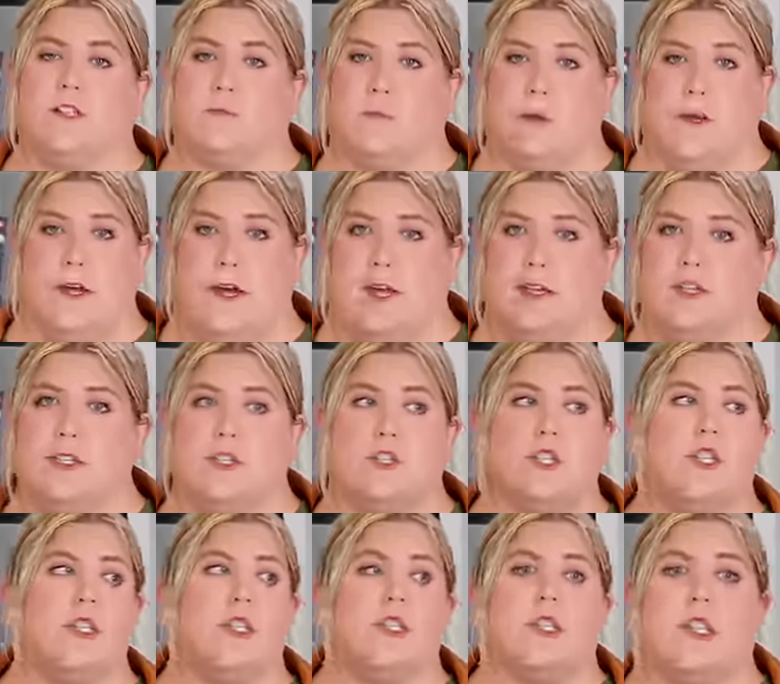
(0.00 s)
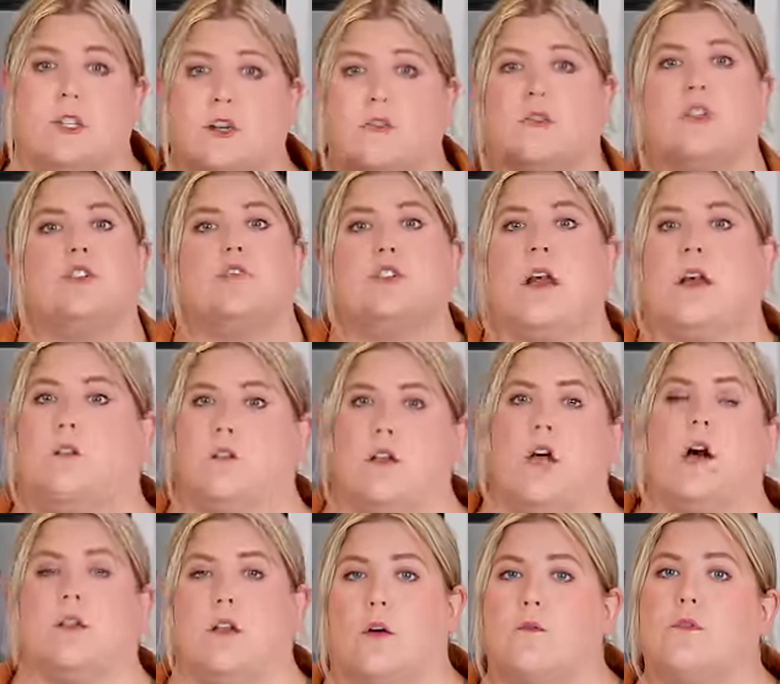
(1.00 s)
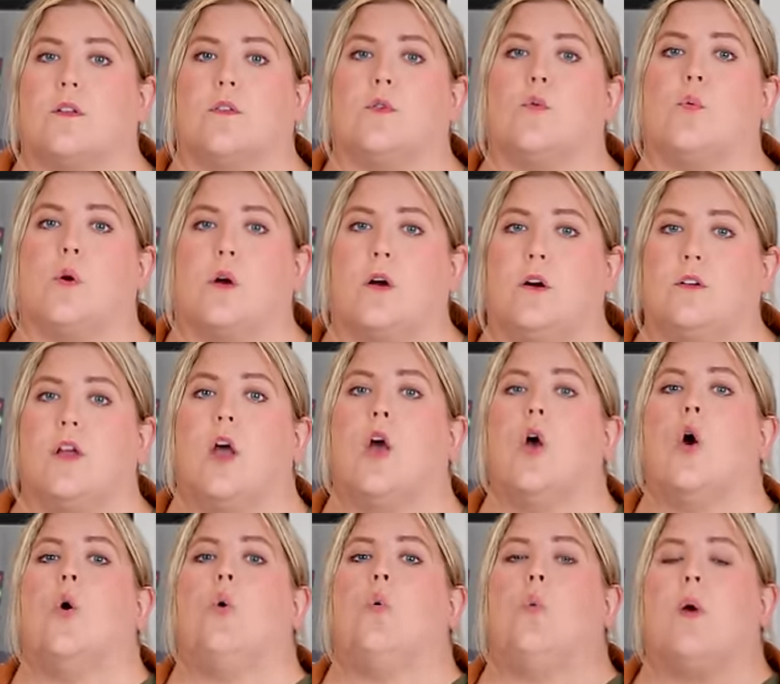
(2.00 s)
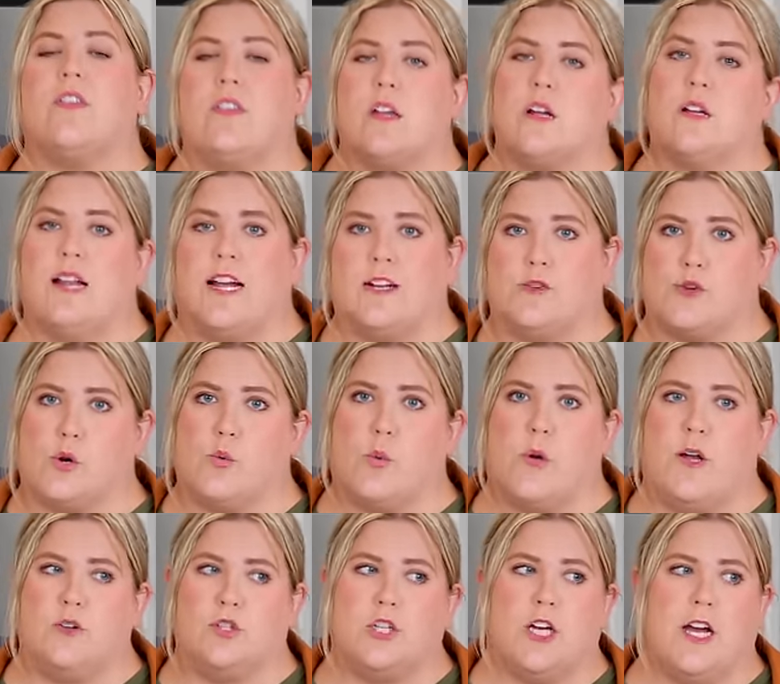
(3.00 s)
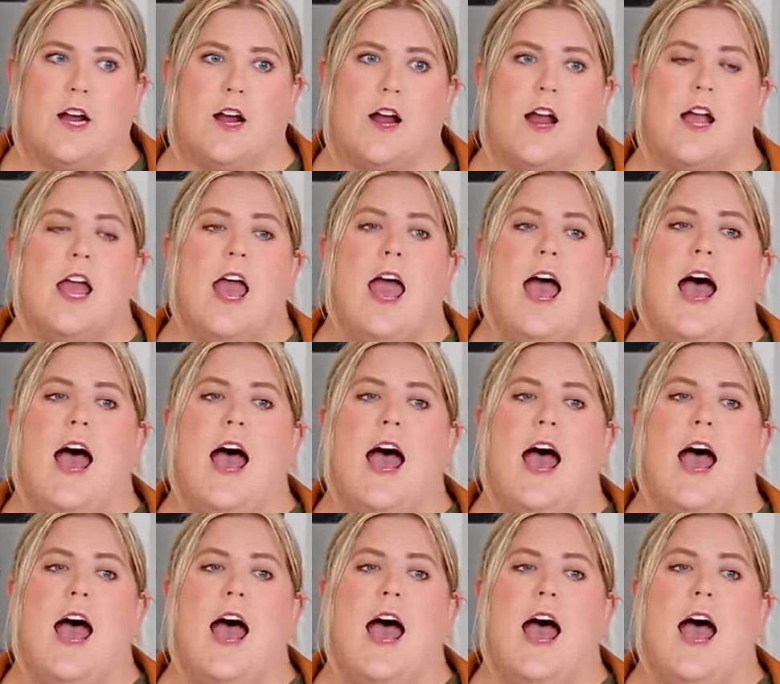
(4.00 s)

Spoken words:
experience. And she's literally traveled all over the world with an electric wheelchair,